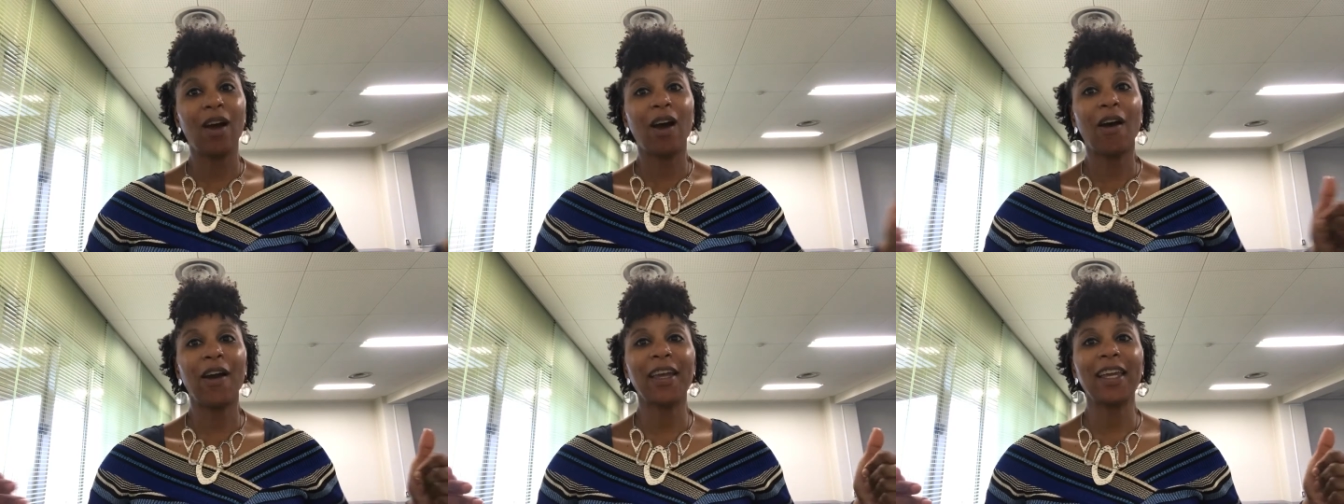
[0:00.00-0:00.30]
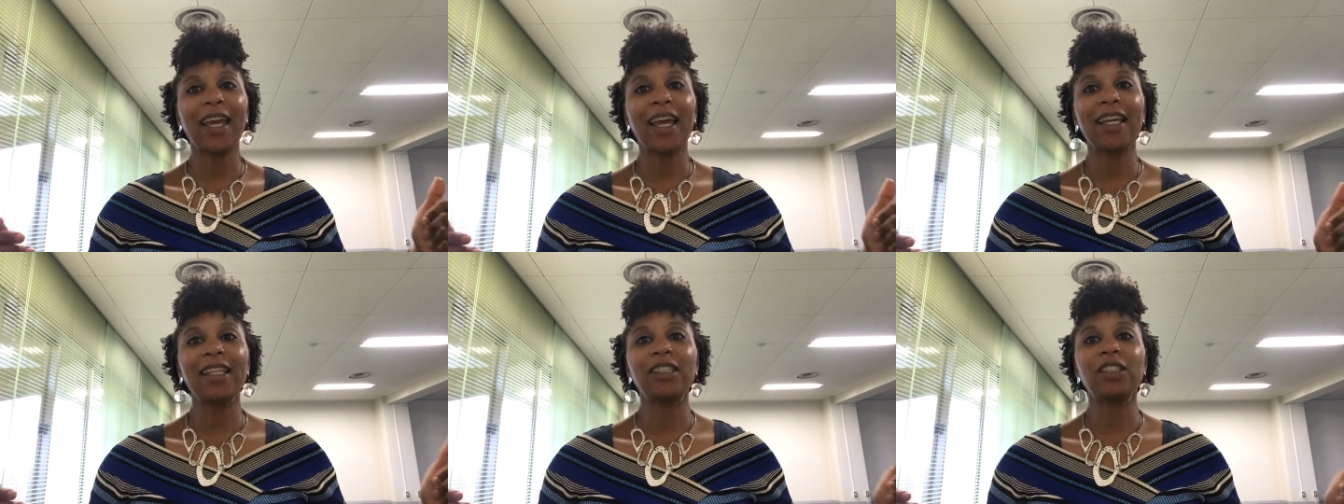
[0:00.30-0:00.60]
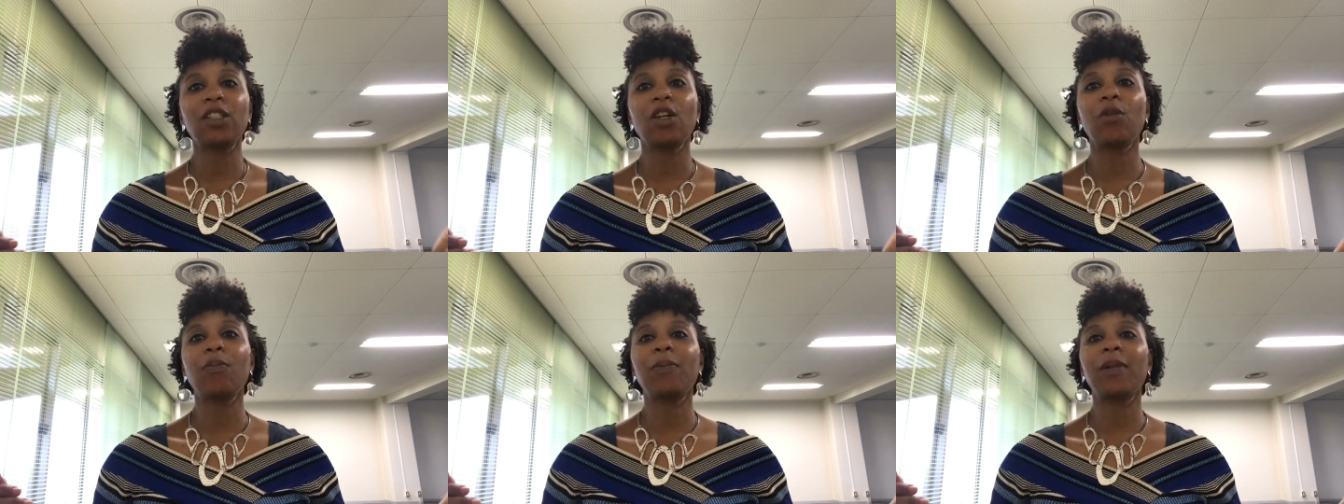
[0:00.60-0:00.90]
All right, guys,
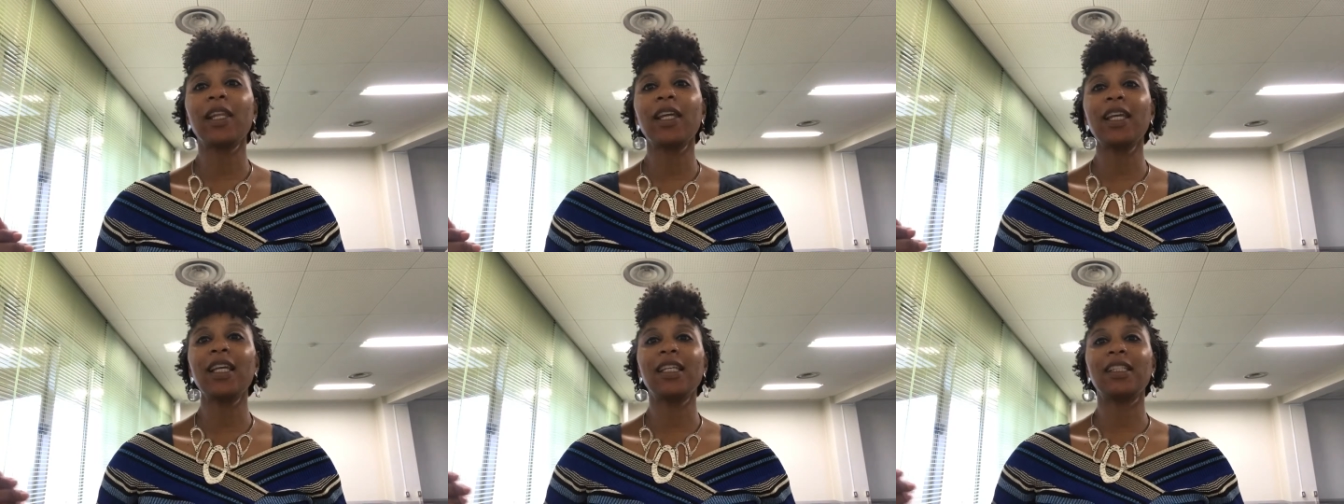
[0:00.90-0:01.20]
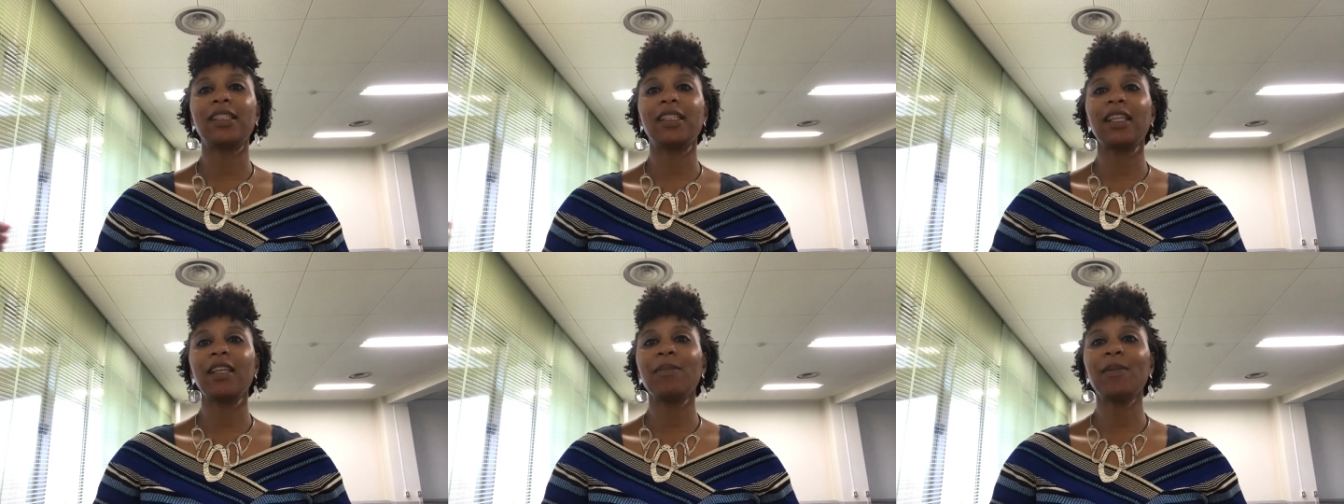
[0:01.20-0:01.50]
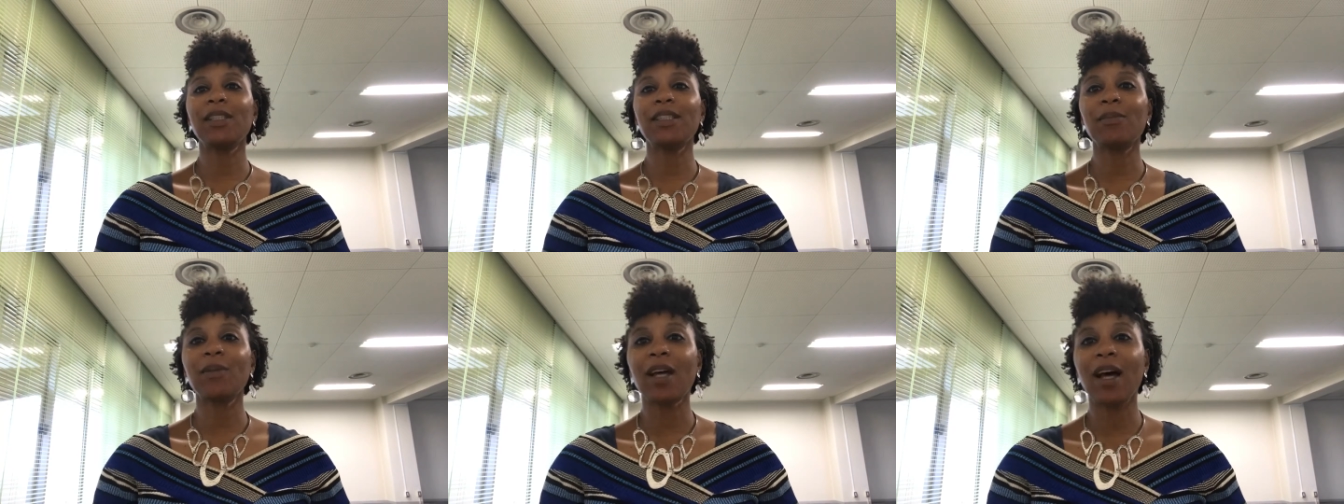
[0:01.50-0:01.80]
so please leave
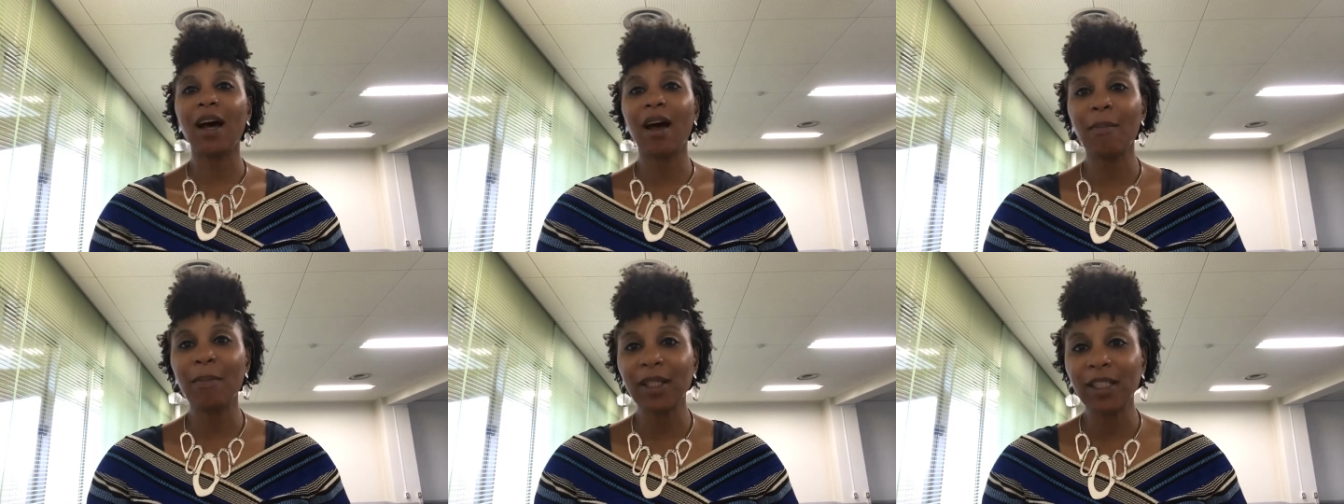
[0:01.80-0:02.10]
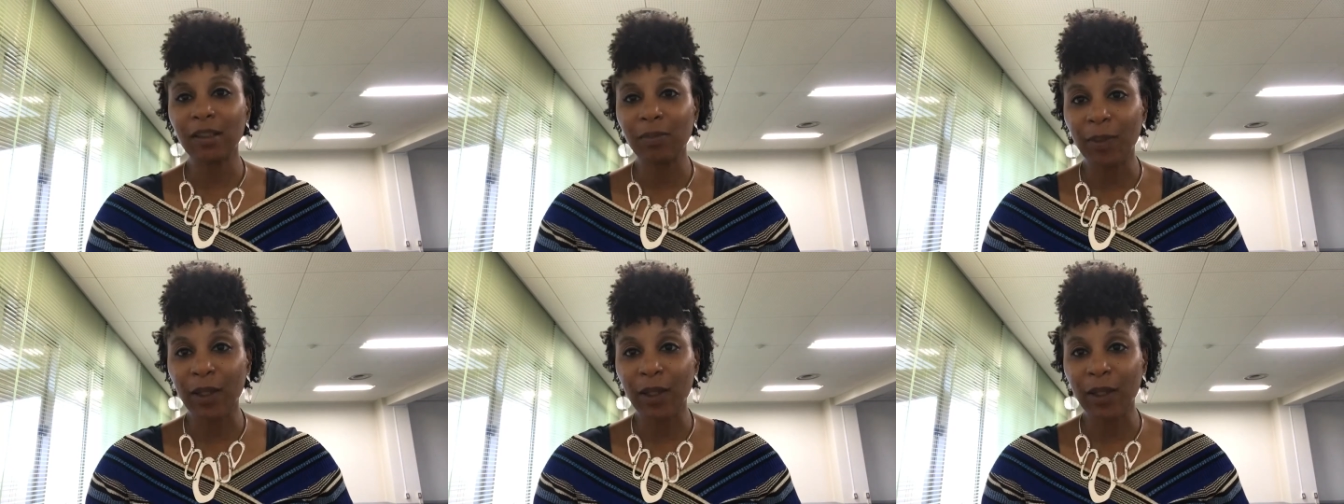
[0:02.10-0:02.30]
me some comments